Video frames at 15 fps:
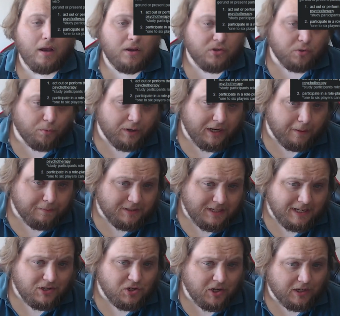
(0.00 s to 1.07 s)
So when I'm
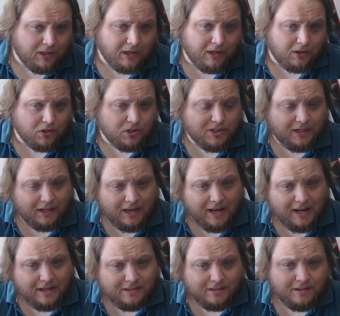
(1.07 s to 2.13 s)
teaching an English
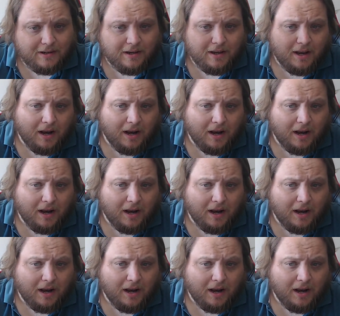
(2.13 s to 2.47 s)
class,